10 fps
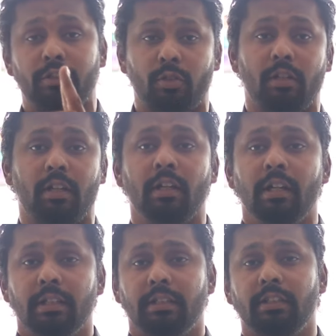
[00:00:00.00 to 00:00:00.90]
your shoulder.
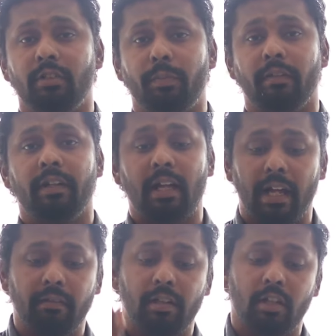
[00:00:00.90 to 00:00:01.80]
This is to prevent
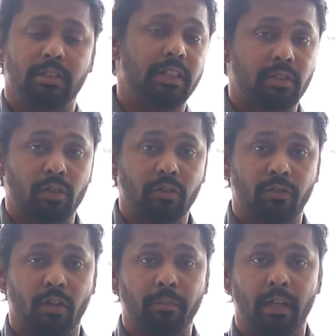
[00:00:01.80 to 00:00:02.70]
high-velocity
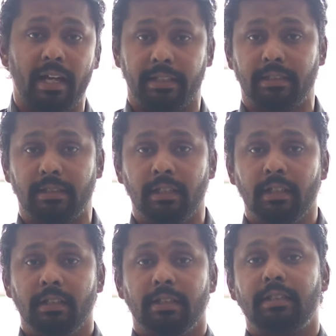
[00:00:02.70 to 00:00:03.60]
throws from heights.
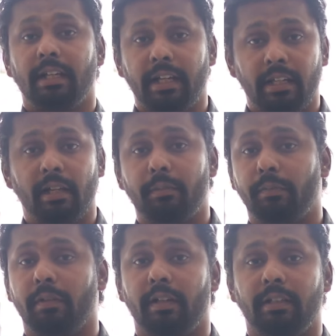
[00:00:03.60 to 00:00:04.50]
This again
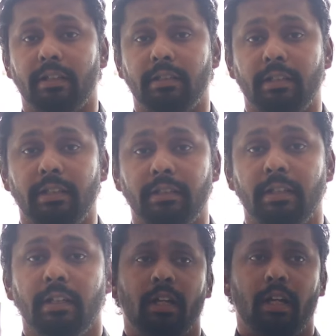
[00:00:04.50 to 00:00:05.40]
helps prevent injuries.
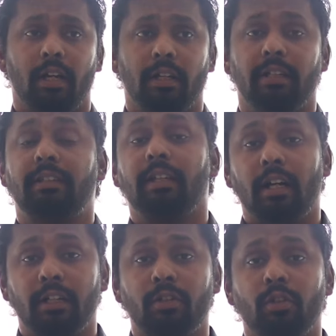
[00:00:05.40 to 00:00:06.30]
The
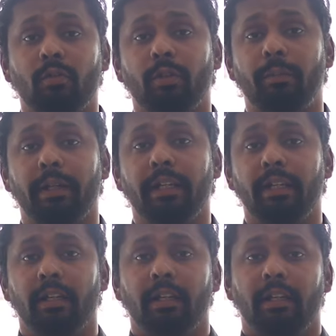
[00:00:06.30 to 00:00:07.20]
third rule would
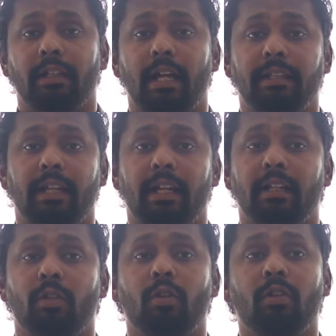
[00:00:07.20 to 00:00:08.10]
be that there
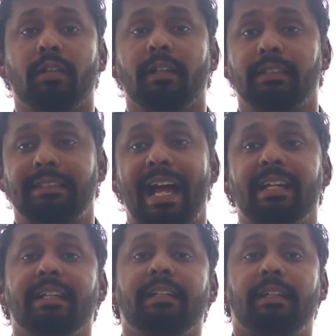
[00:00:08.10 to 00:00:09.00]
are no
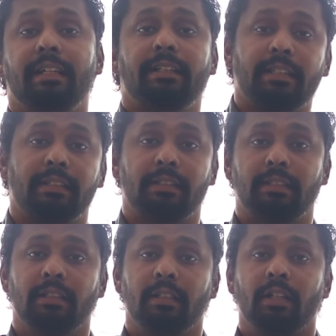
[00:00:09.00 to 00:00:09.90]
standing guillotines.